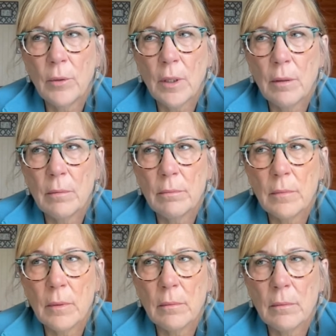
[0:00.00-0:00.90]
are
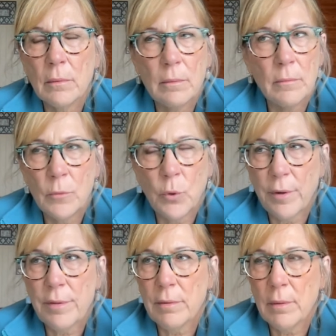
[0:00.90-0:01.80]

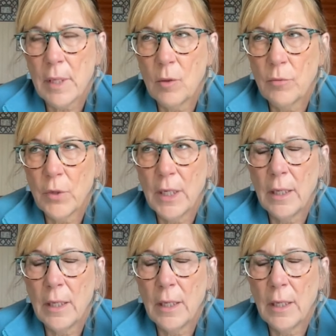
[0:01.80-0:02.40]
north California.